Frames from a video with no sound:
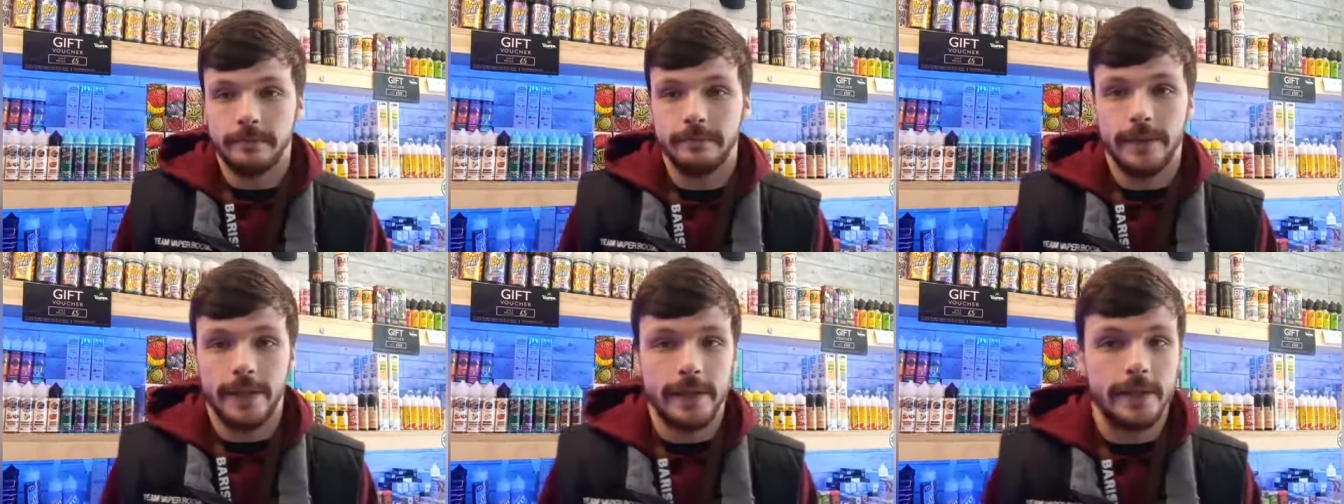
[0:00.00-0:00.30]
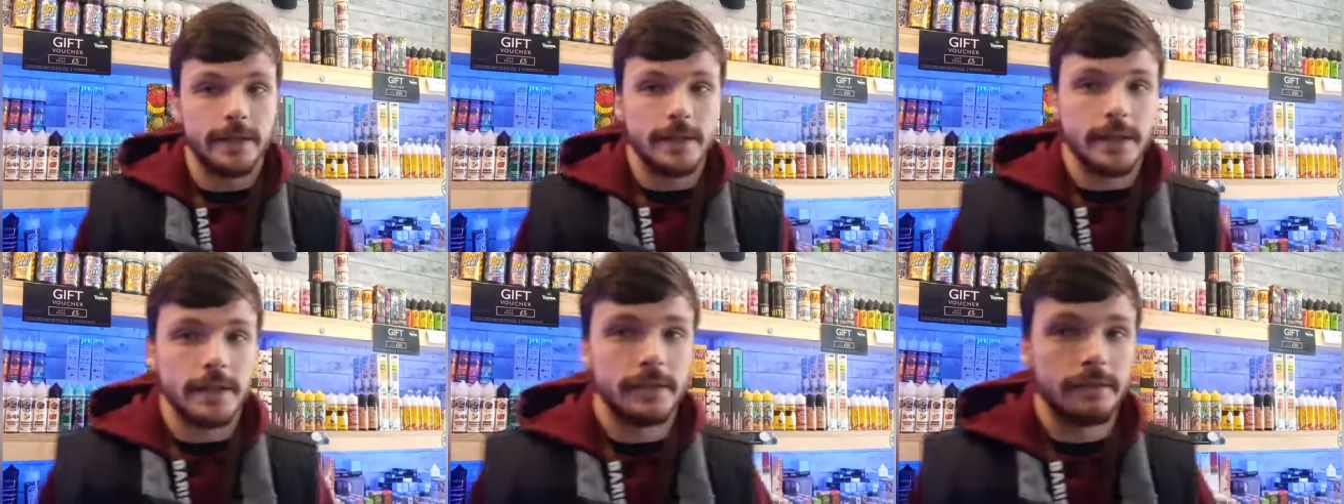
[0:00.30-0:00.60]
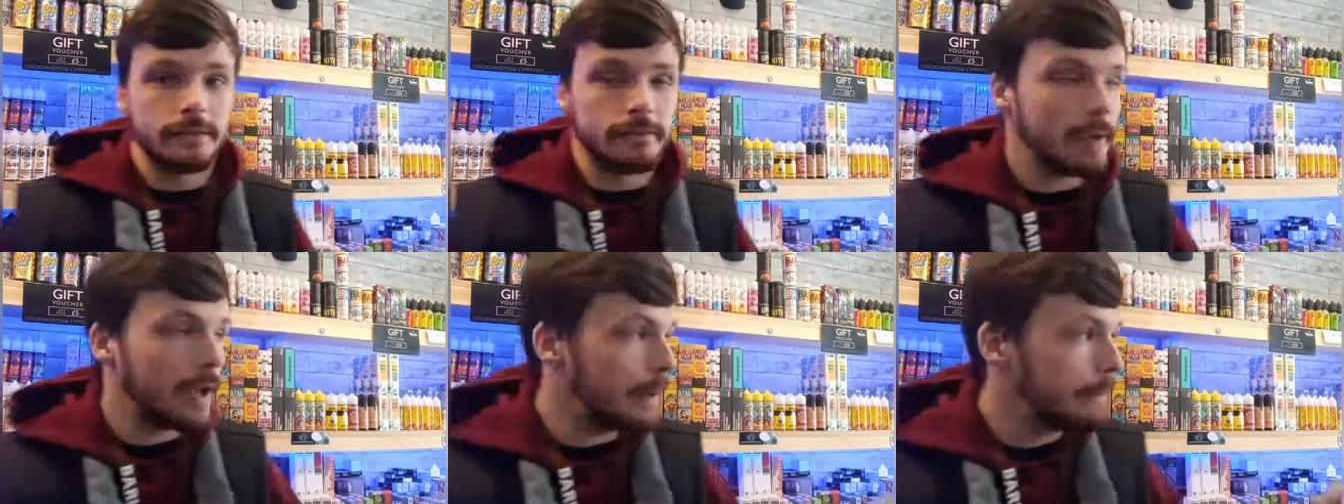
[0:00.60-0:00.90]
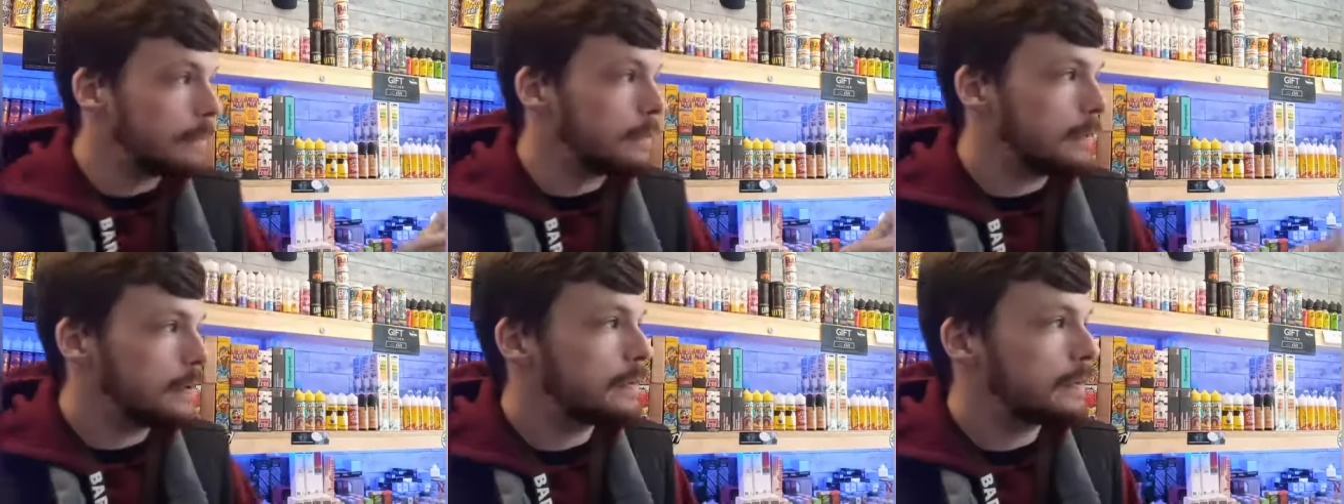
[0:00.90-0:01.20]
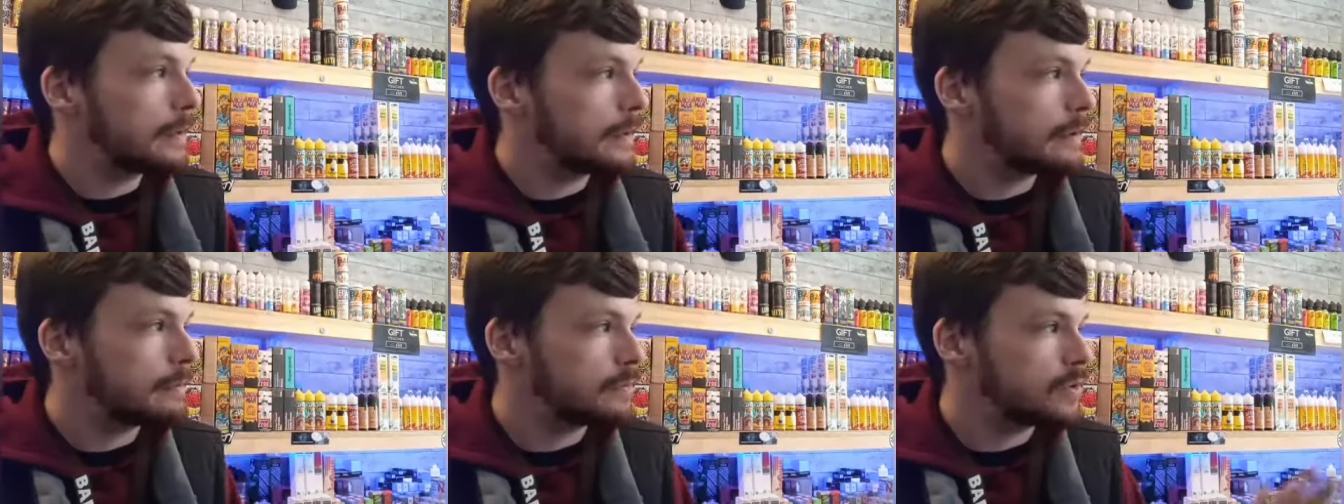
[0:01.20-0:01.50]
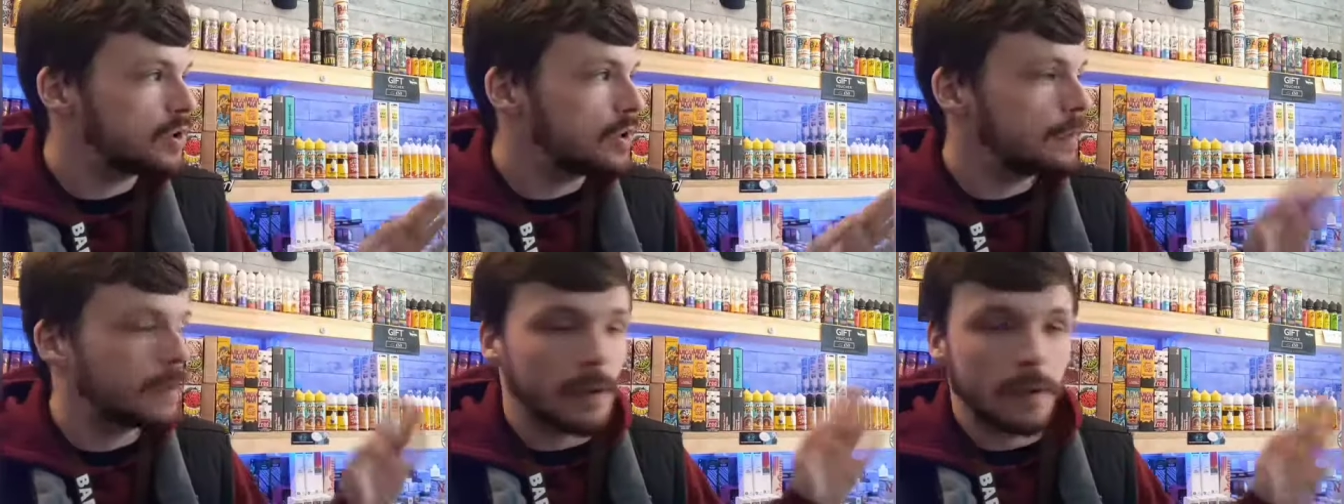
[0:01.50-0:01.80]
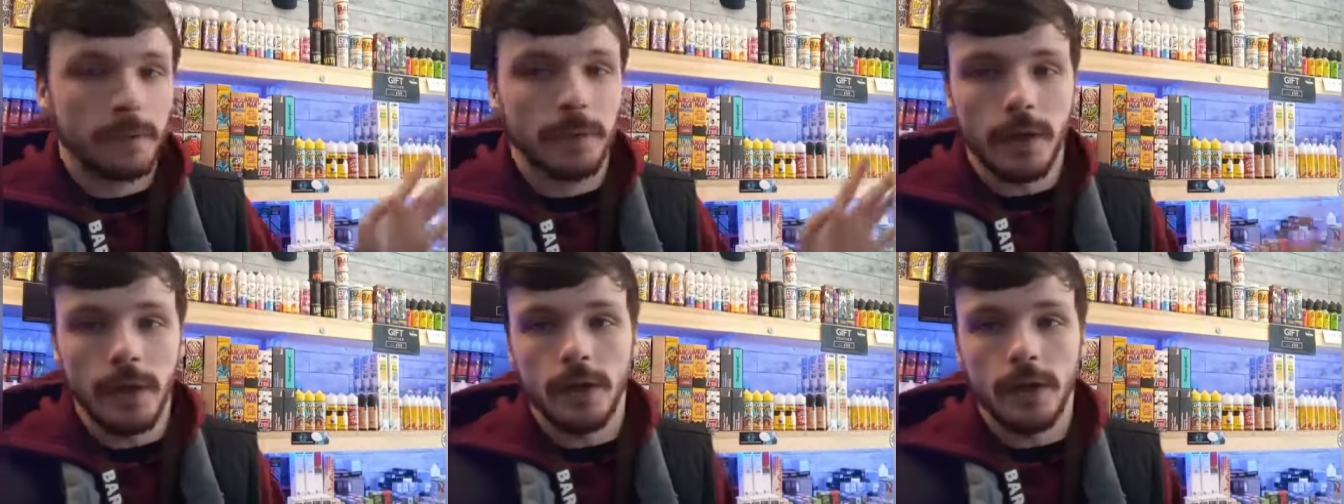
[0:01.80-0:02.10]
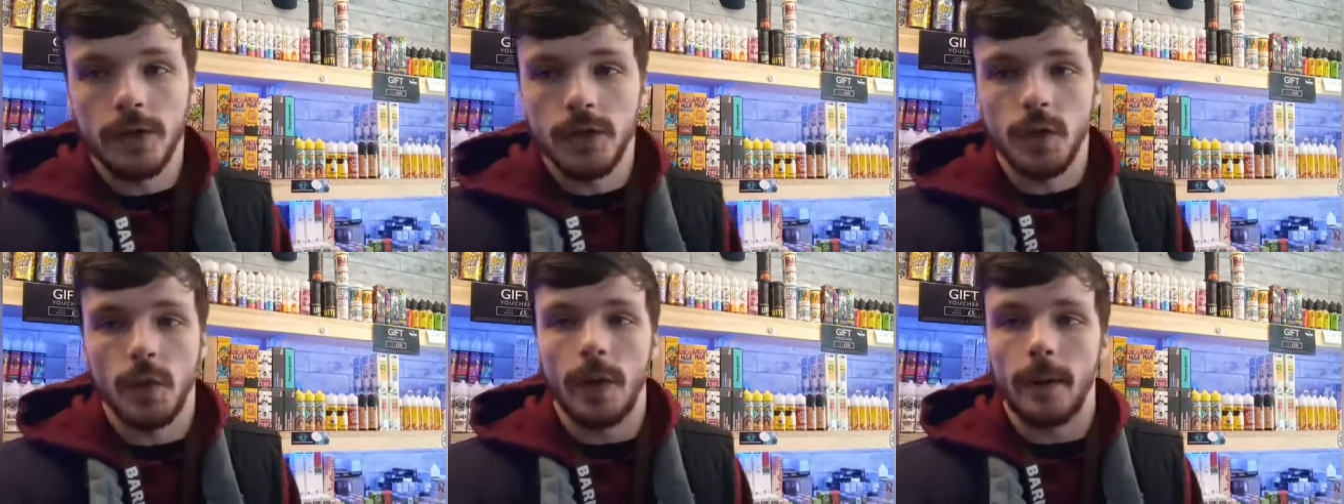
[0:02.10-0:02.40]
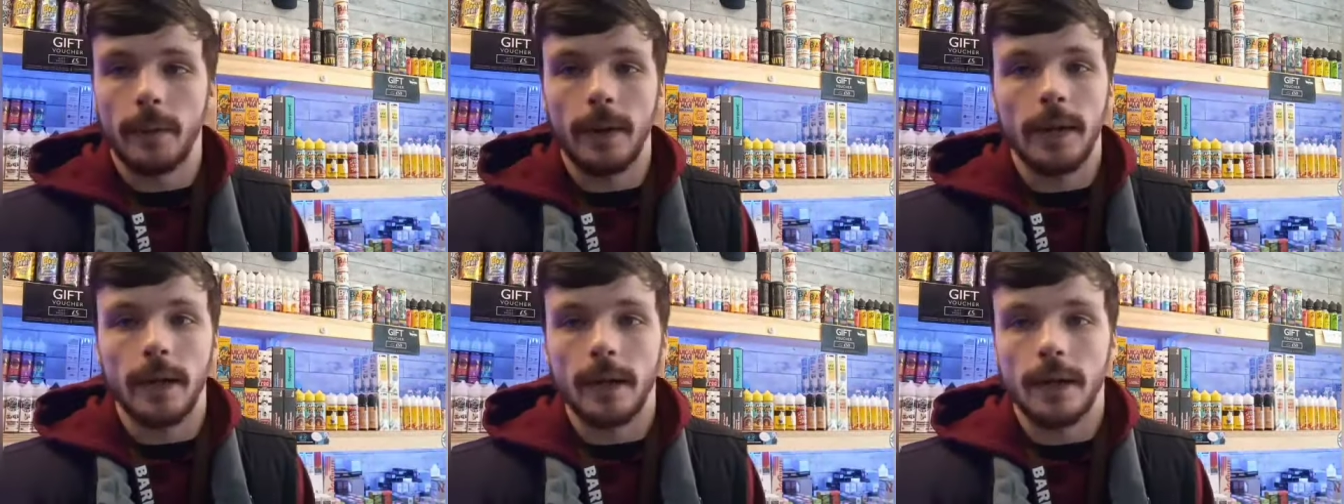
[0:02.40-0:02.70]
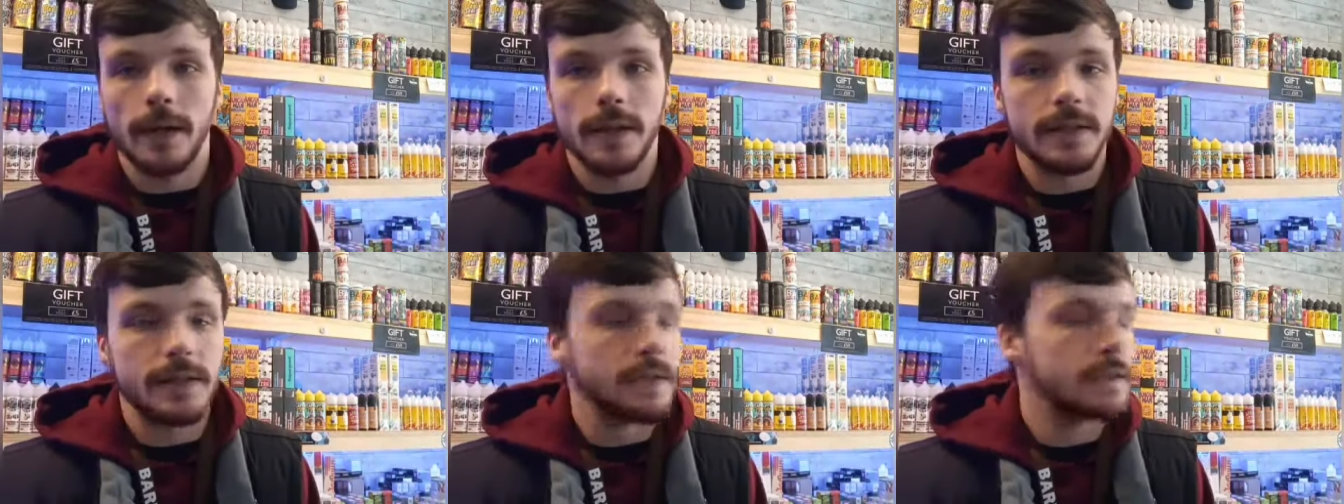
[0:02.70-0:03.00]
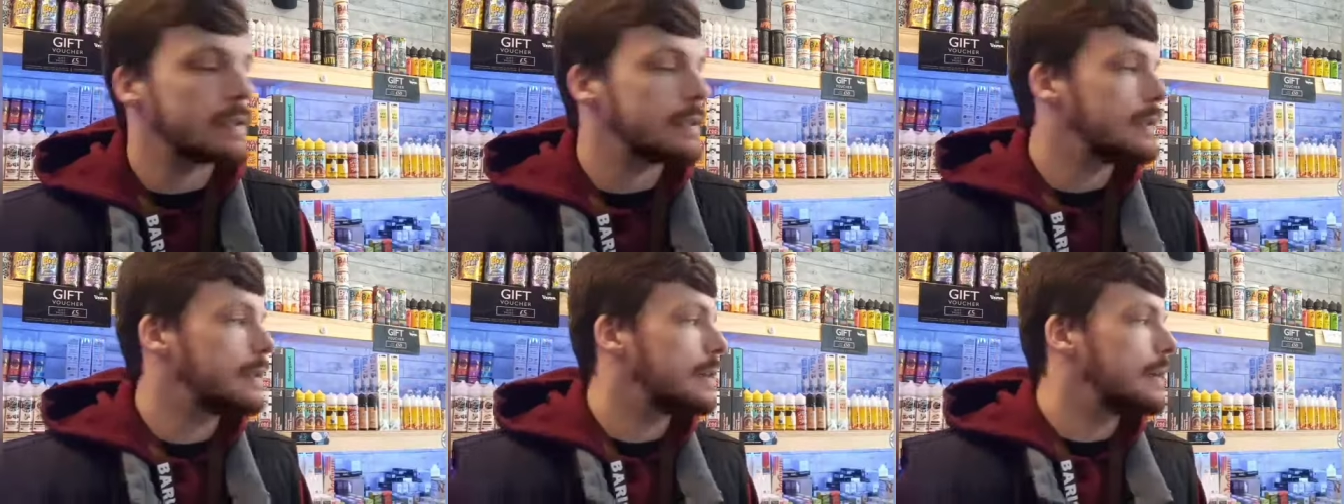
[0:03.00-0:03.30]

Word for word: it's, um, you know, do you know what, I'm going to enjoy it while it lasts.